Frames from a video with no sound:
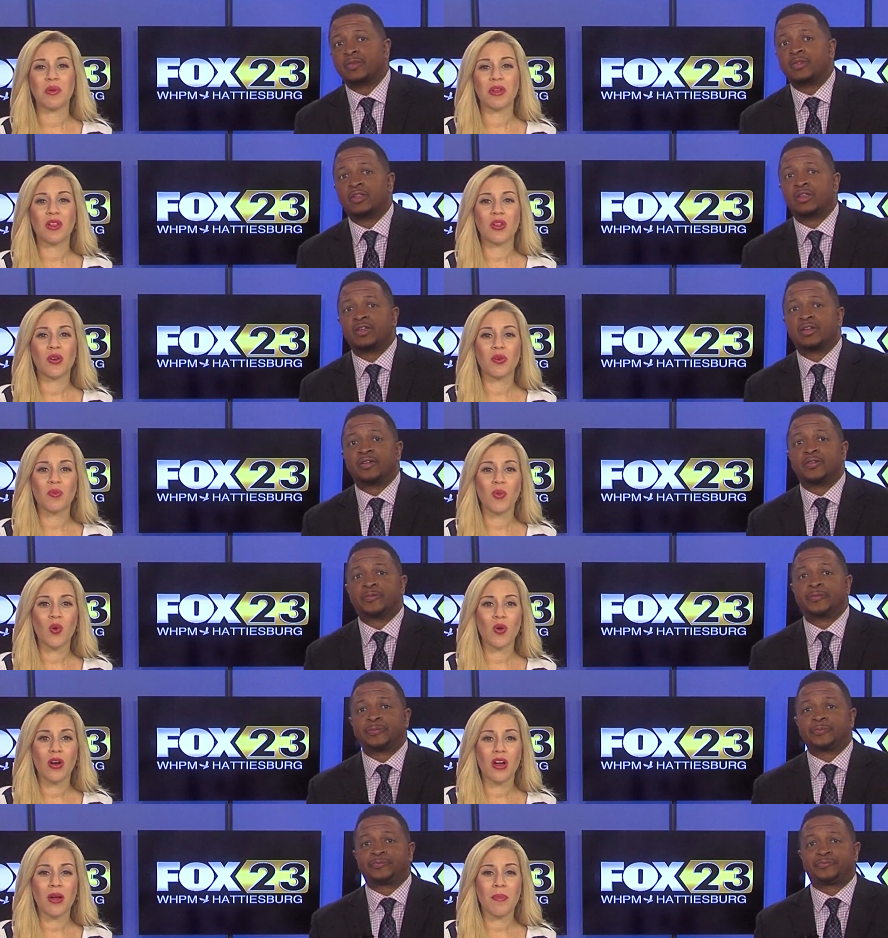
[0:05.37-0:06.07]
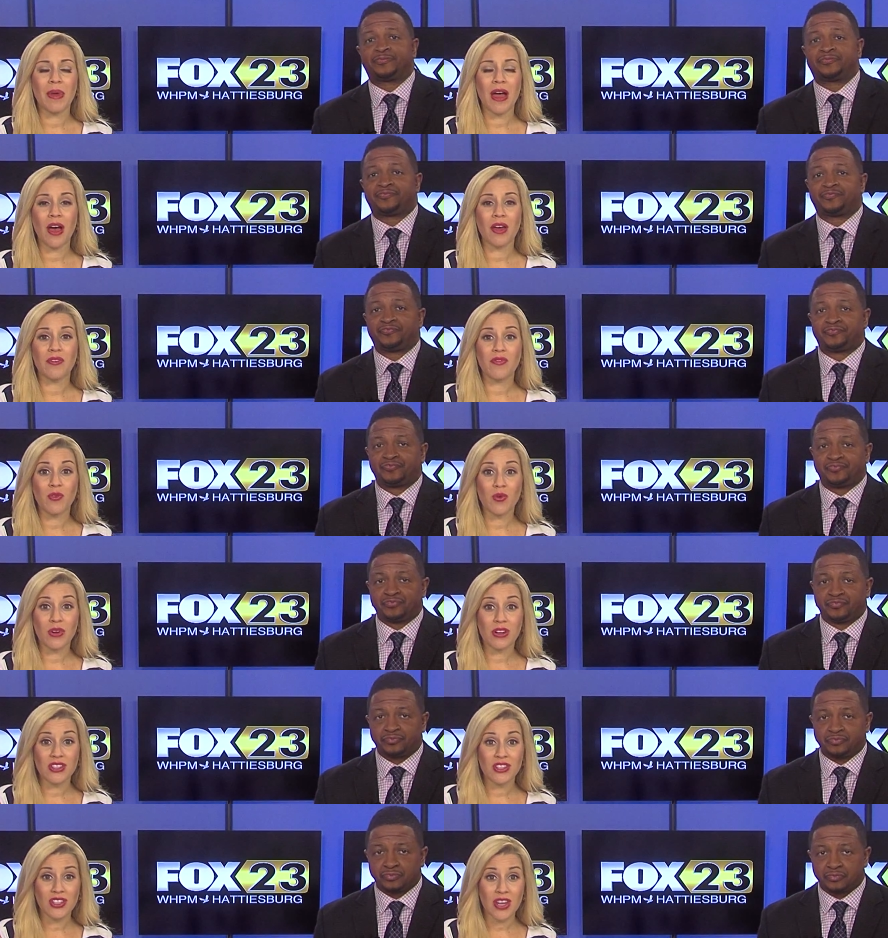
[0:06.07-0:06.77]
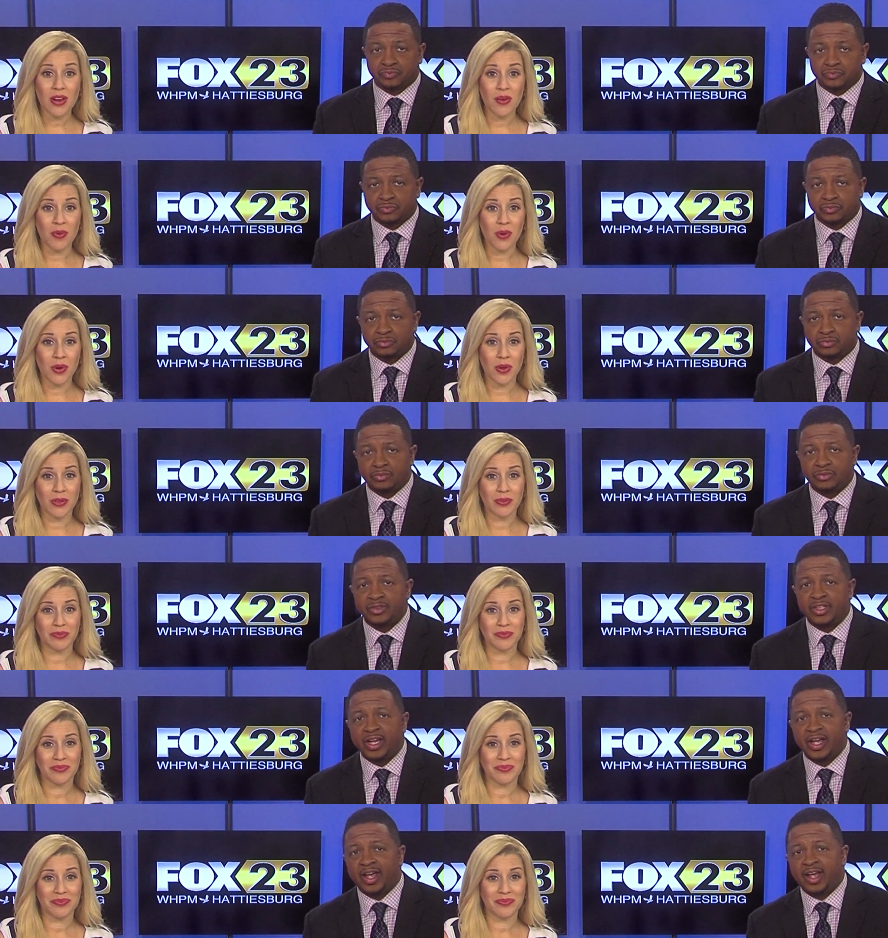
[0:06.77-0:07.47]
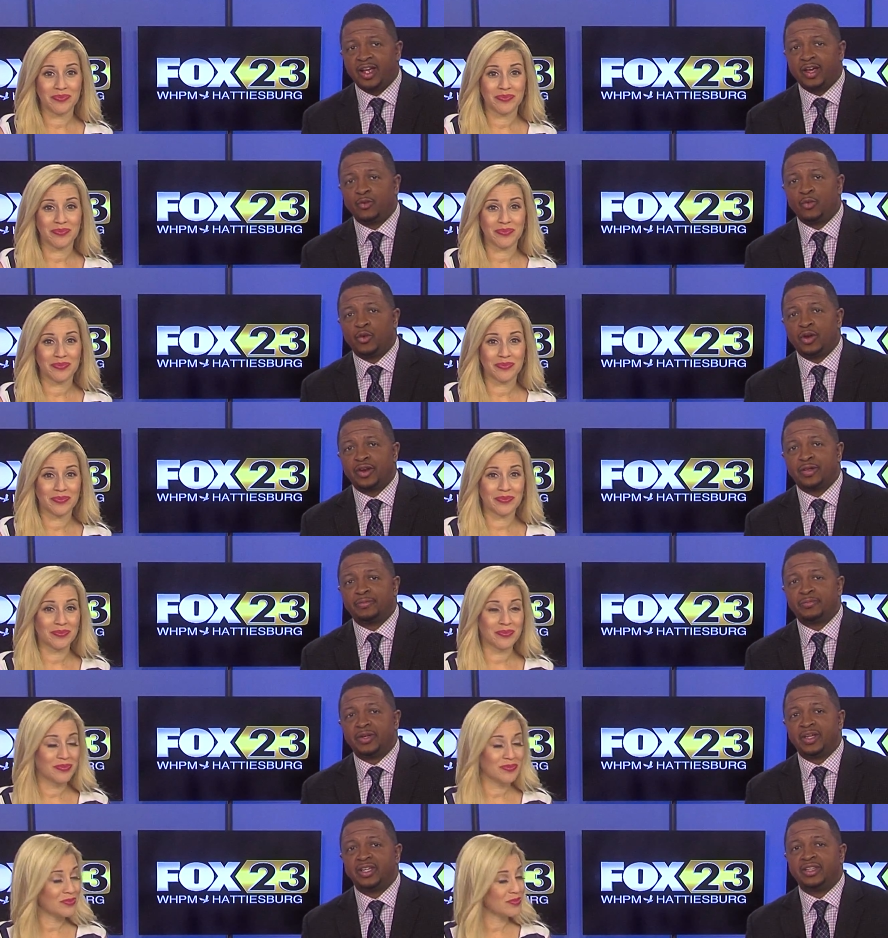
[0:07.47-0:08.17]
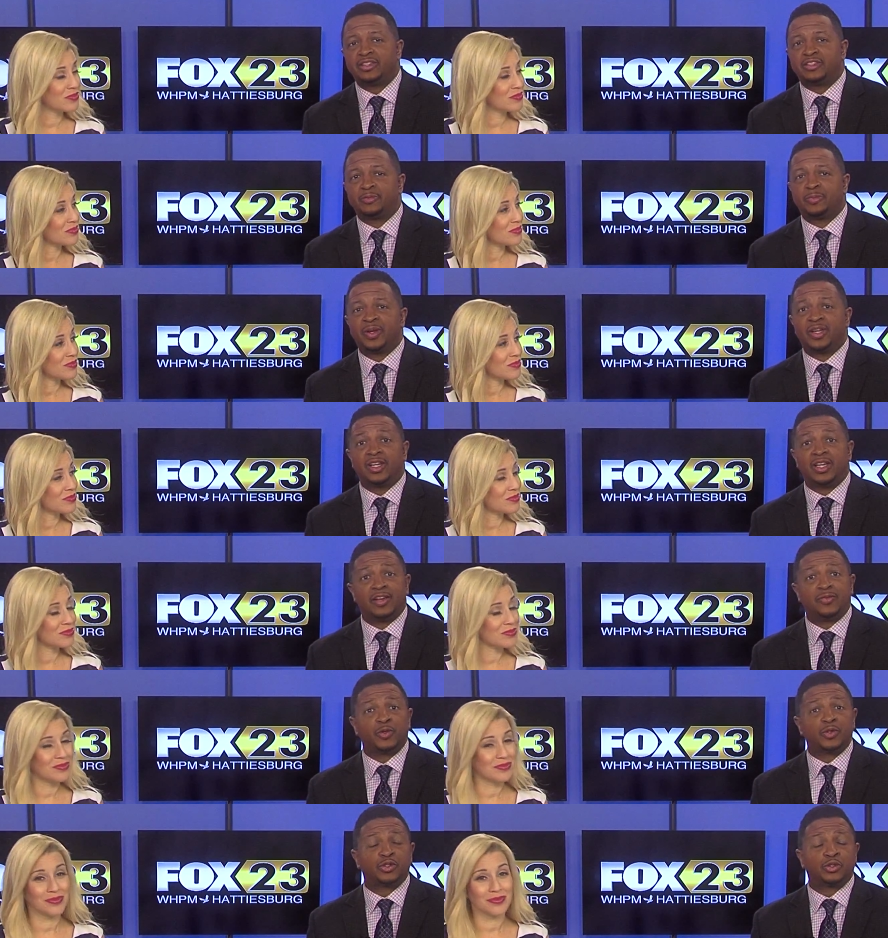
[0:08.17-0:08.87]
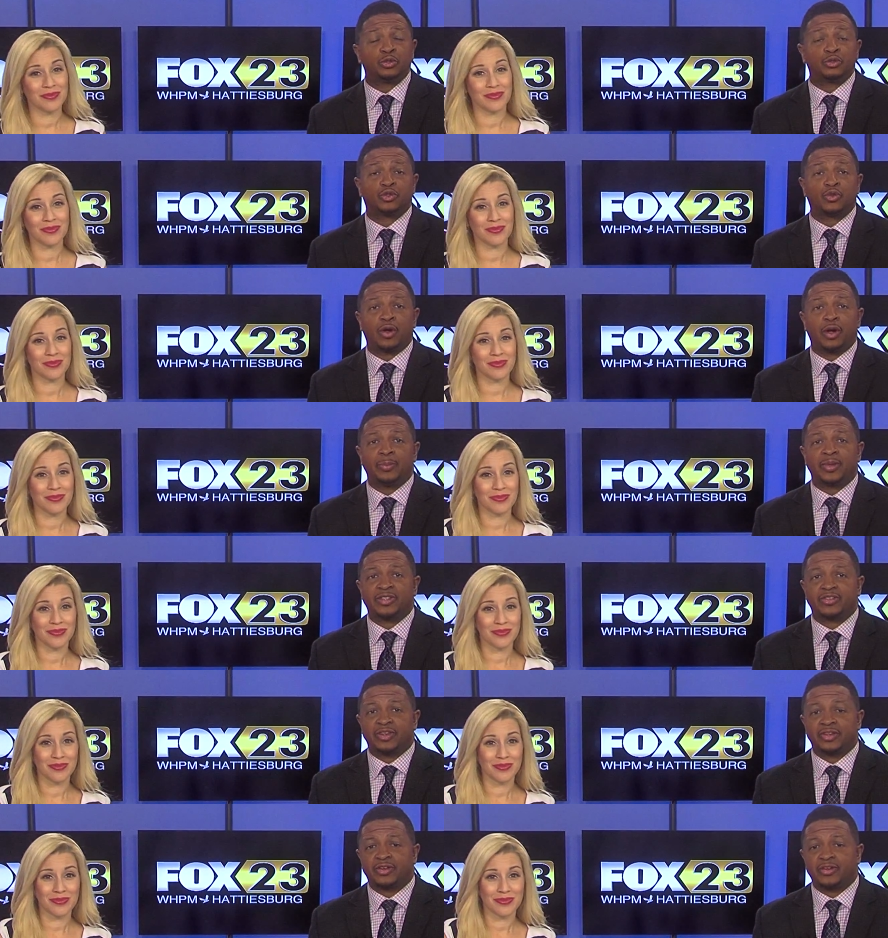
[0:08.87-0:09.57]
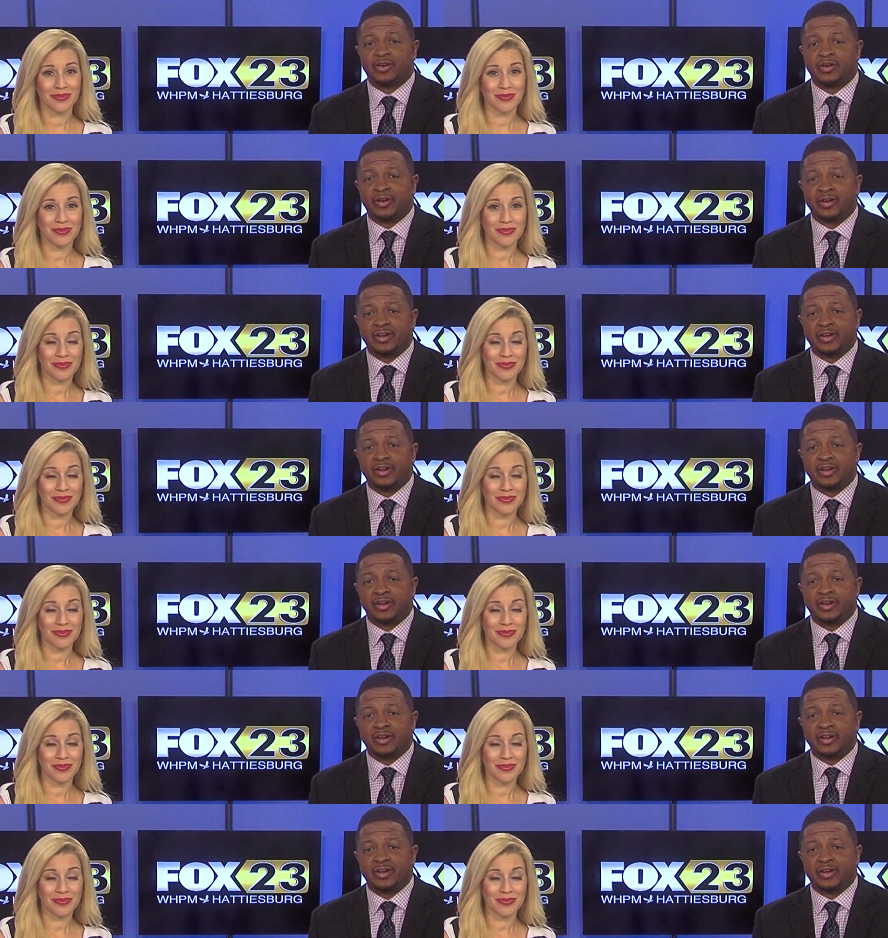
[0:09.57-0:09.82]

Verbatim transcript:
Speaker 1: we learn more about Forrest General.
Speaker 2: And what it means to be a level two trauma center.